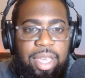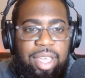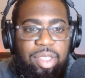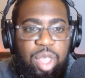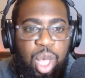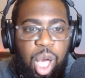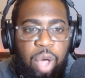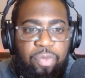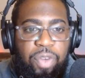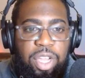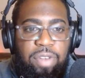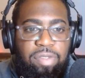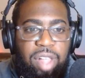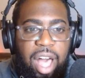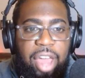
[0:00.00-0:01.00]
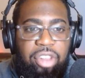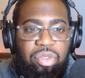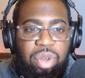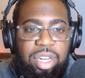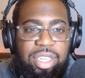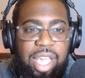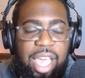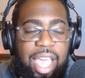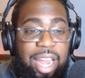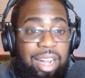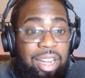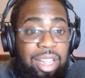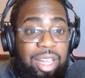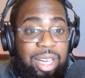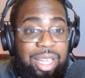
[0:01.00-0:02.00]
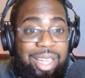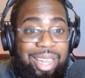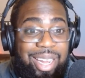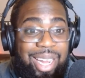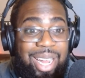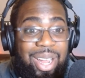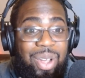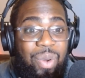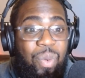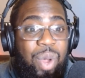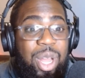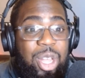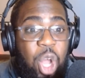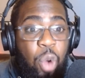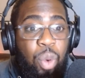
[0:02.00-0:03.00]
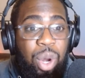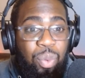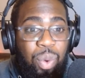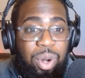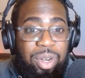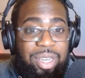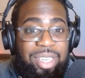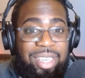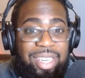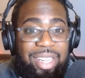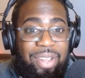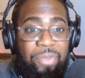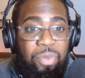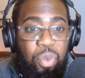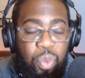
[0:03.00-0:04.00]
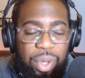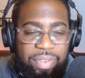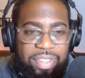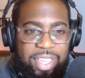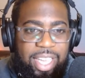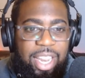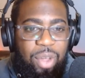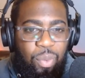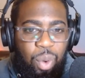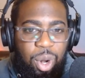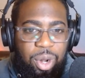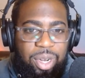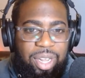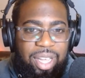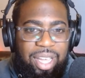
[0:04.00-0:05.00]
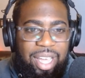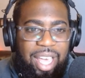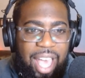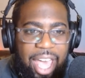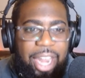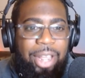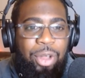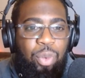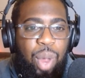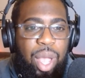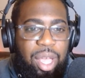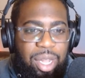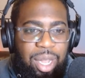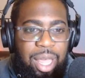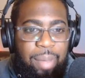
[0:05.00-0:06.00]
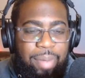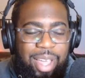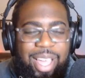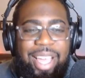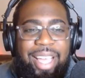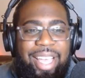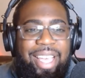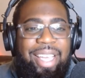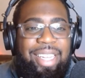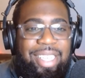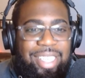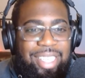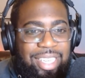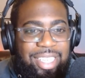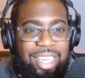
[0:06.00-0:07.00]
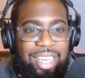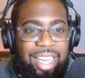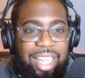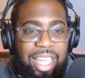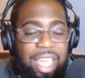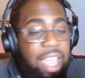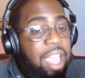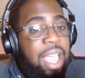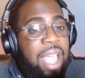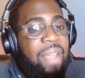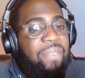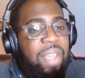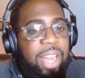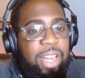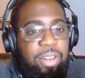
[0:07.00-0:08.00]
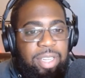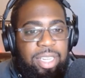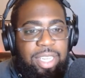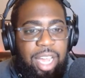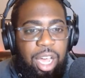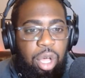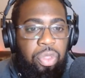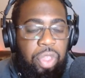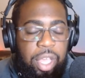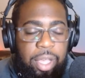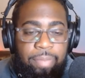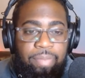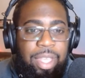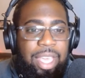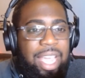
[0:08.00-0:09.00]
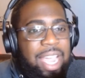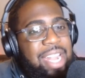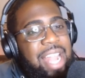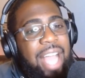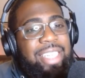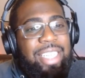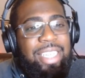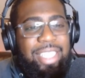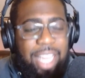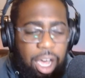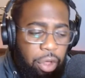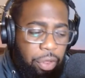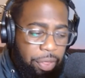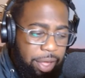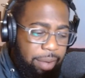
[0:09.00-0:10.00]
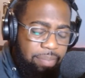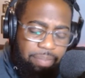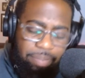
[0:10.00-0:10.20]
the offensive line is going to say, hey, look, we know what works. We've seen it work at a great clip. Consistently, if Henderson's healthy, and not just healthy,